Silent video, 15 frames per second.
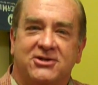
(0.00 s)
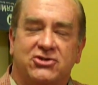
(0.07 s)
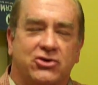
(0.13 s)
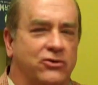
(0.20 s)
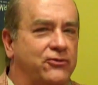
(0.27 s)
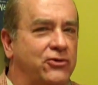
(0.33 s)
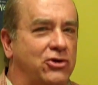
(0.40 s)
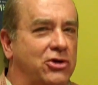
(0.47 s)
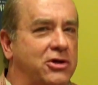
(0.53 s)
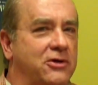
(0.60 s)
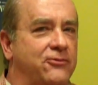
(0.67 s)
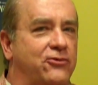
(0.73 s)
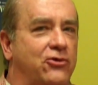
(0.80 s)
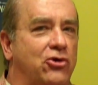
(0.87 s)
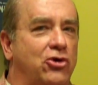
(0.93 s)
So if you're
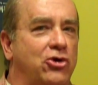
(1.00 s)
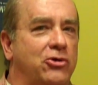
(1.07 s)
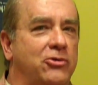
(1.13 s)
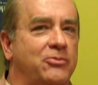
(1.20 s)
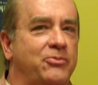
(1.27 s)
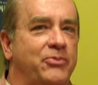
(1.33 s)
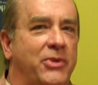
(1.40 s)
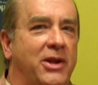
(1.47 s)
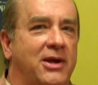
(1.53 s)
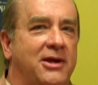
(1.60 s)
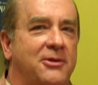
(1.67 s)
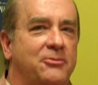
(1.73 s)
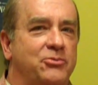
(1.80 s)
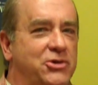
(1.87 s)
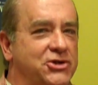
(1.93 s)
looking for
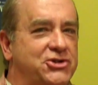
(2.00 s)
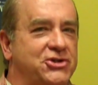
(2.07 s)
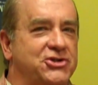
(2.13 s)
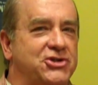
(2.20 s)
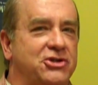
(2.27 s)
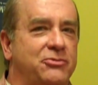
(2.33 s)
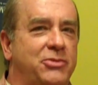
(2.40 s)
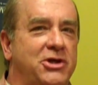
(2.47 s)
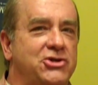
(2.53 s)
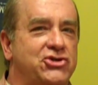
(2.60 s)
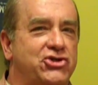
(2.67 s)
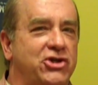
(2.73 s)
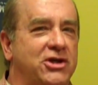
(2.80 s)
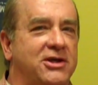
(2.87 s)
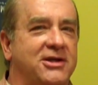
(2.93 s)
business in
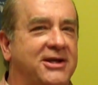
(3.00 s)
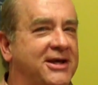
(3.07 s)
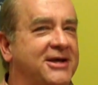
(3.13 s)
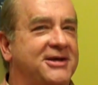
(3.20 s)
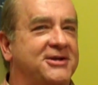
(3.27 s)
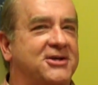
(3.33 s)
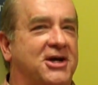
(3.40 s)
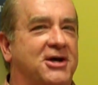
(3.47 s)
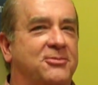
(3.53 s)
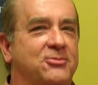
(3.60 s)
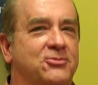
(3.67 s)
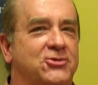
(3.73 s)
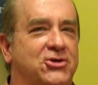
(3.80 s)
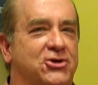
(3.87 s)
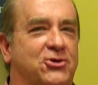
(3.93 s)
Beijing,
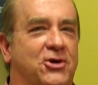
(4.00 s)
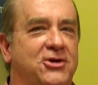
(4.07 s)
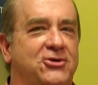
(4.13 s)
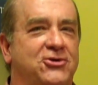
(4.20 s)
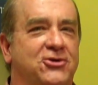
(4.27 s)
come to Creighton